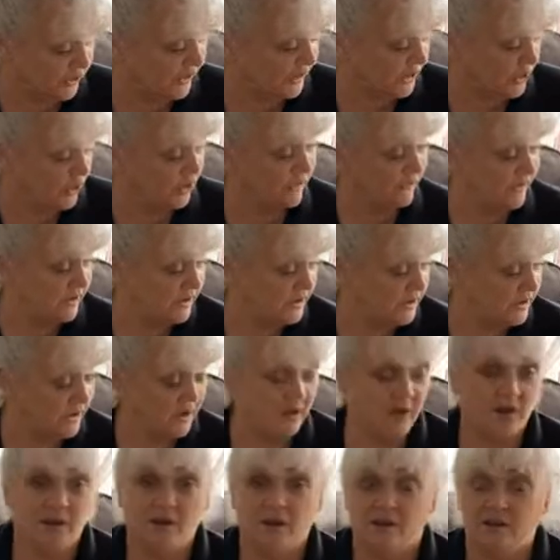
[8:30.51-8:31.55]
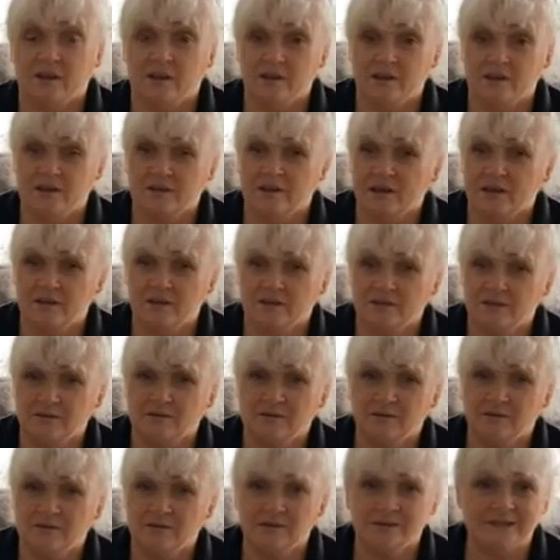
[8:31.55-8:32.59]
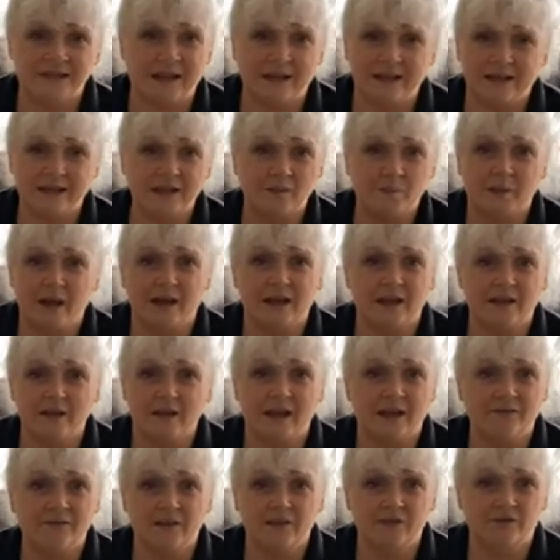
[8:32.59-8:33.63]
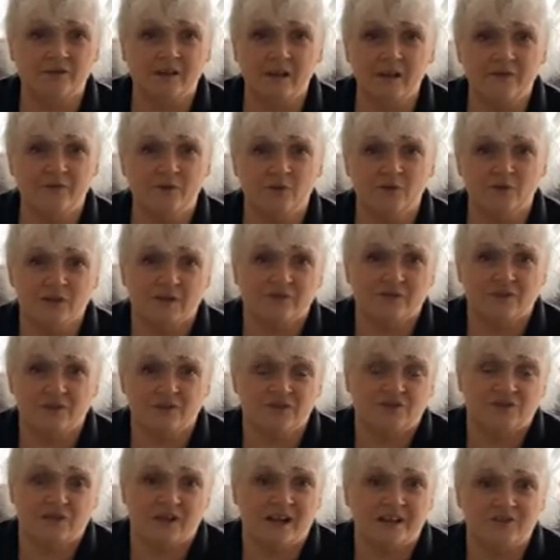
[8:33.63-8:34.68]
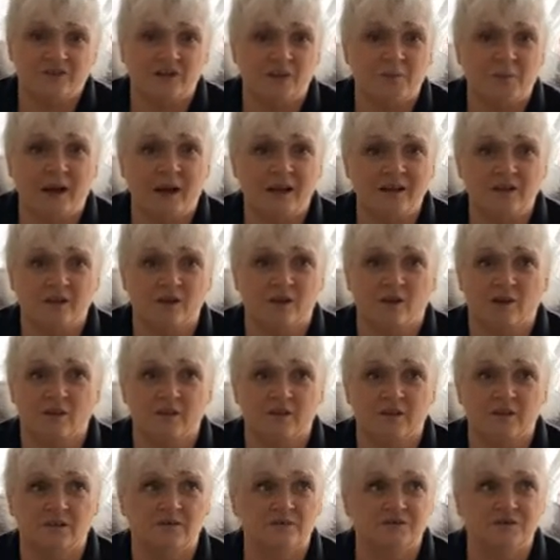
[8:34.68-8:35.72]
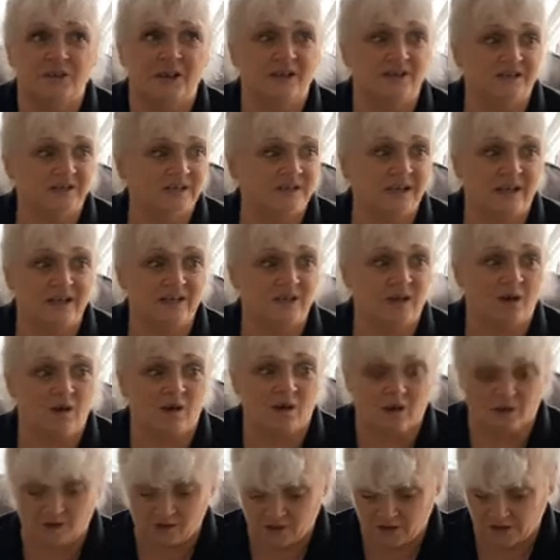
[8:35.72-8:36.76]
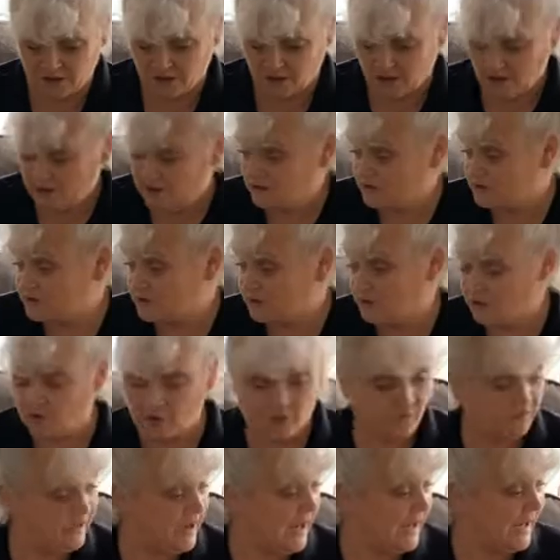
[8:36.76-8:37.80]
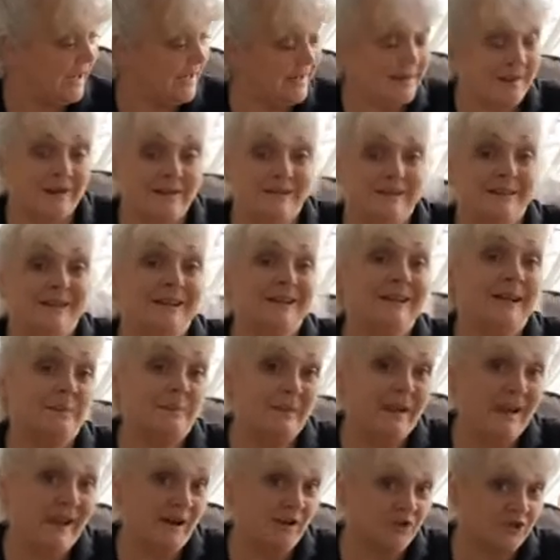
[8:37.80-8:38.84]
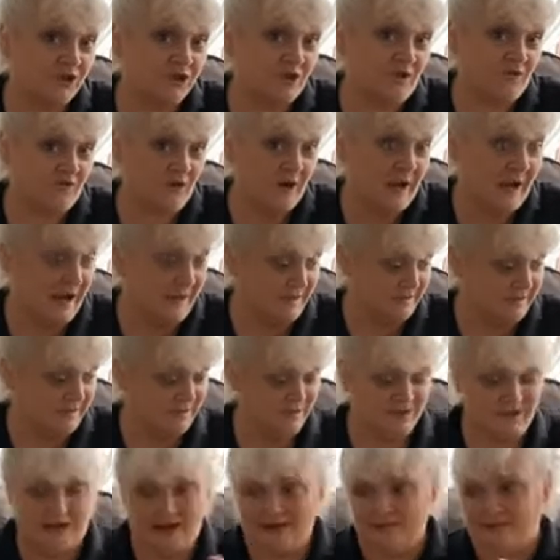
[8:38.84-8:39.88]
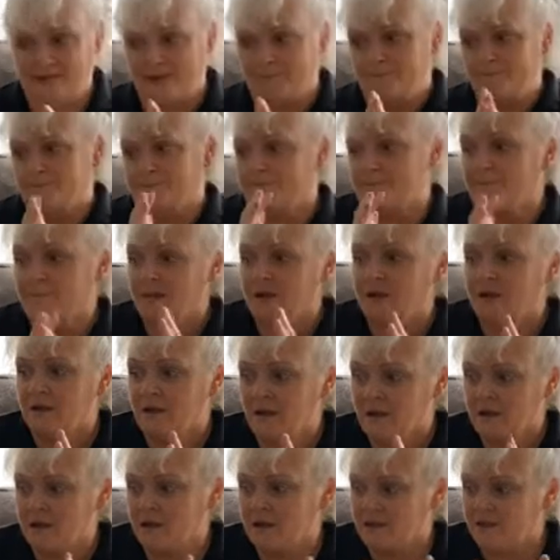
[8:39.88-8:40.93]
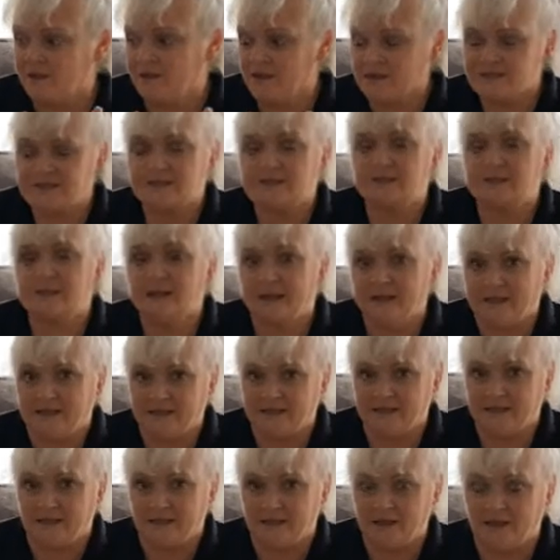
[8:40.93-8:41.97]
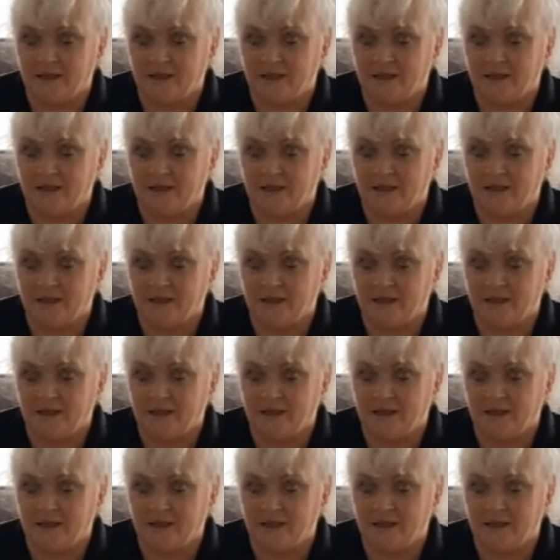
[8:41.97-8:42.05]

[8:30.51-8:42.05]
covered, then taking it back and getting a refund if they change their mind or they change the decor. So, right, let me get on to the free items now then. This lady